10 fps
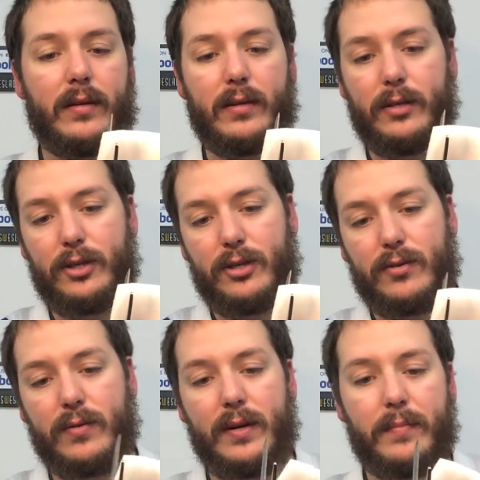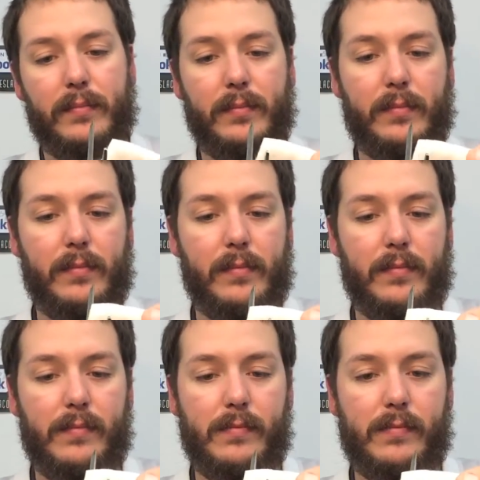a strip
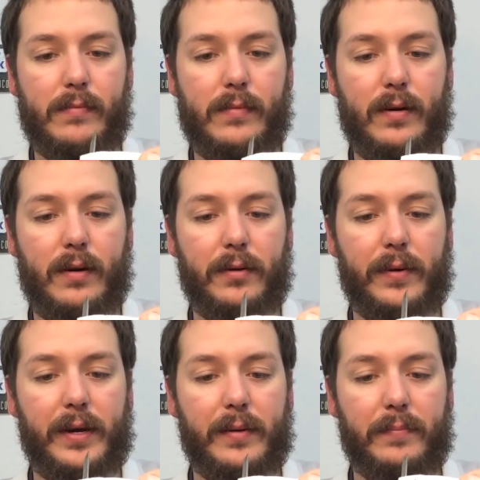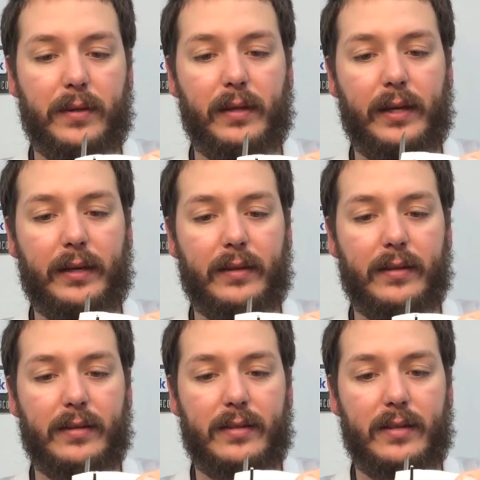all the way up the length
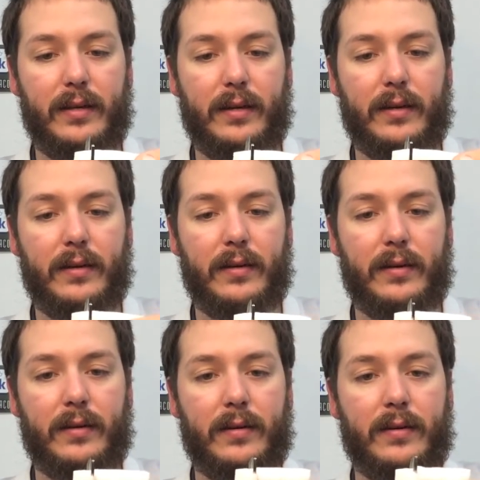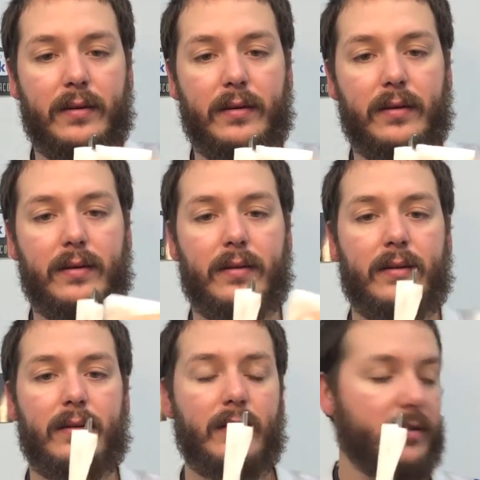of this thing.
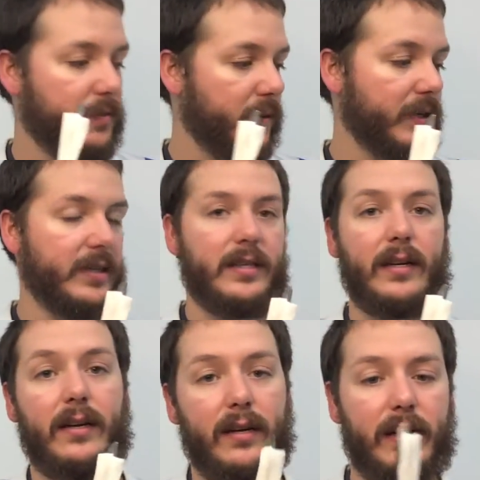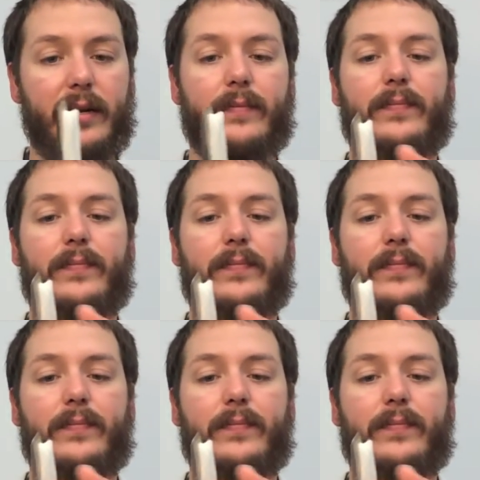It's pretty easy to cut.